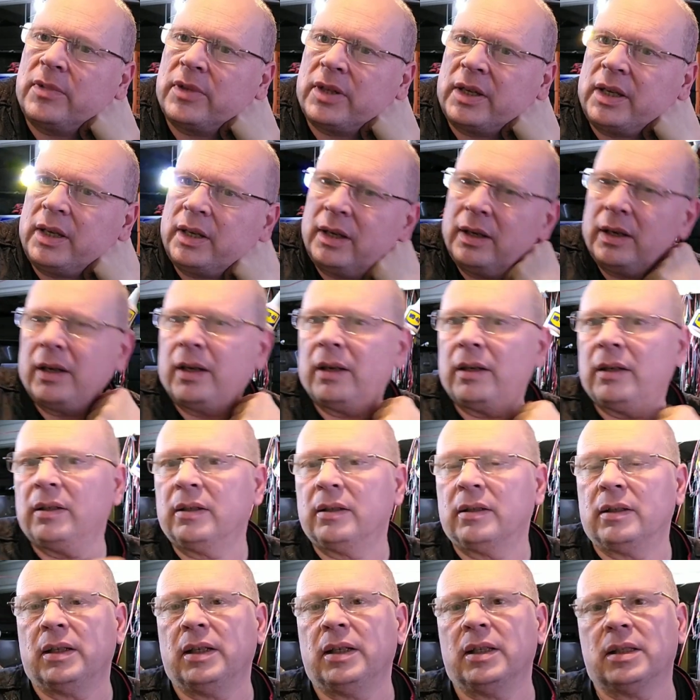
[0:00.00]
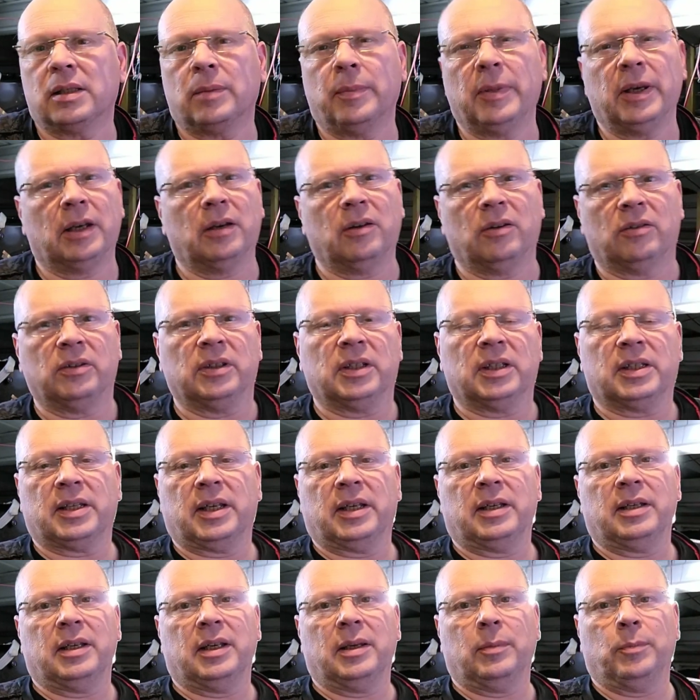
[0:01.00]
thing and it's a bit
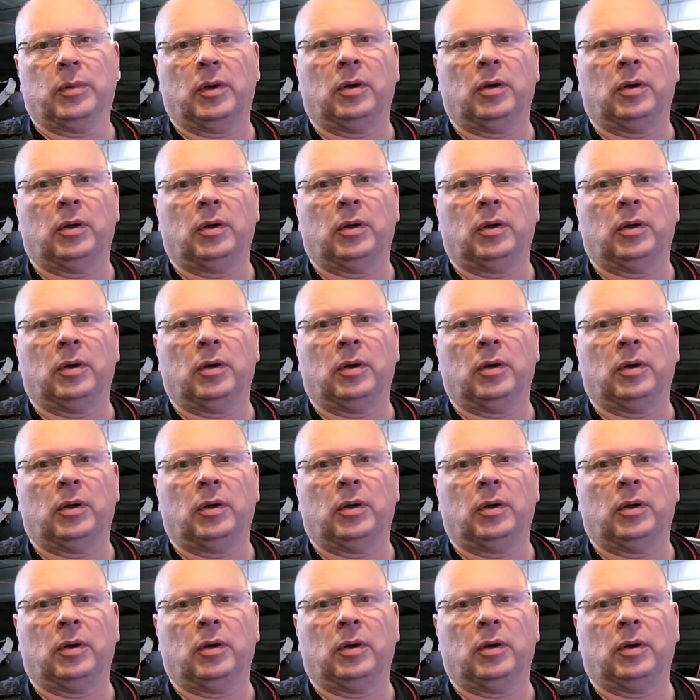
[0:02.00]
condescending,